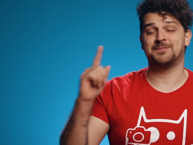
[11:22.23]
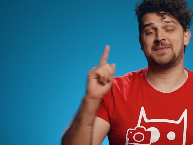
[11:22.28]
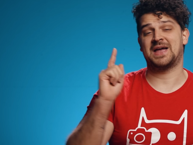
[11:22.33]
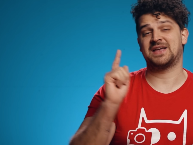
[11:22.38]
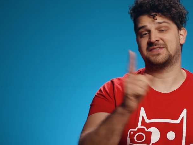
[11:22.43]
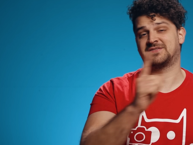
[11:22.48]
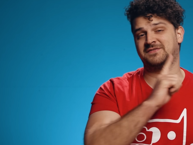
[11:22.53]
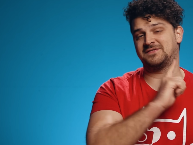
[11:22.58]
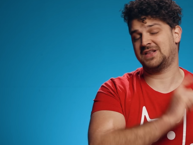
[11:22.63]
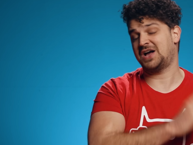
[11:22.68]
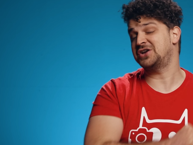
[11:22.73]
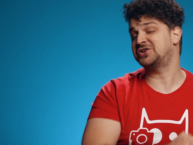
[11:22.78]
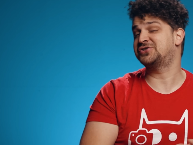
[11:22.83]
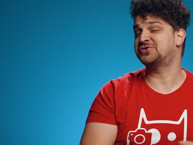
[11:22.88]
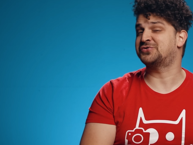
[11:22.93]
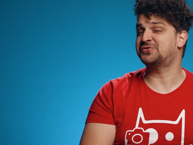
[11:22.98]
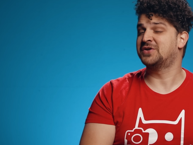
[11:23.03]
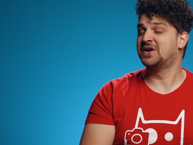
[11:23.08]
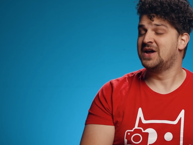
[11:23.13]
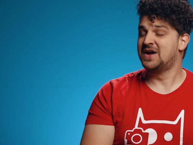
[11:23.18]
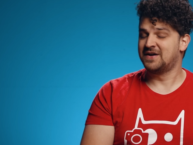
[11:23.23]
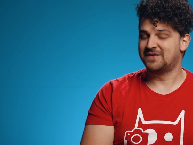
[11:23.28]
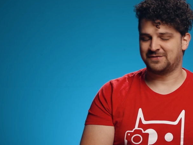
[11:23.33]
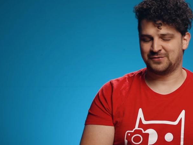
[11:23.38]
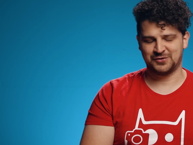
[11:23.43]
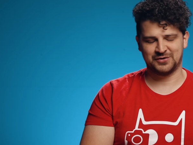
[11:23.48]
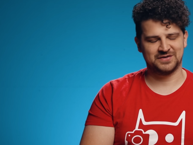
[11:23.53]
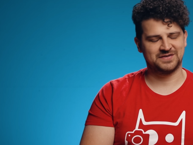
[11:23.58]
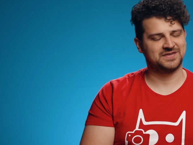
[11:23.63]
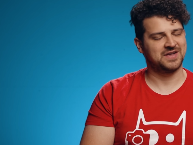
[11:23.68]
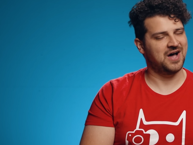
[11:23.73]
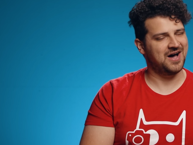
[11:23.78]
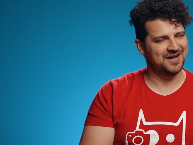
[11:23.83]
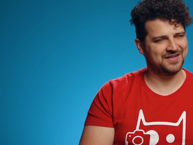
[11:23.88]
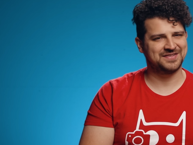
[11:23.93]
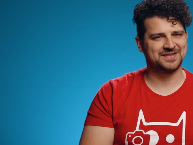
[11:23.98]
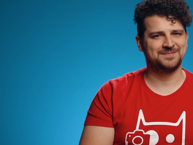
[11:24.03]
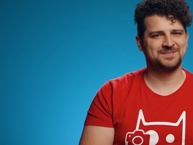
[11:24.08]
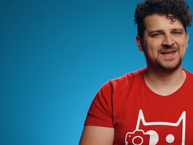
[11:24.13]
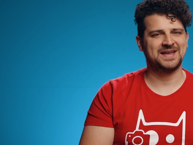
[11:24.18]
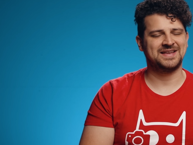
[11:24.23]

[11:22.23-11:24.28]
Max Fleischer, for this awesome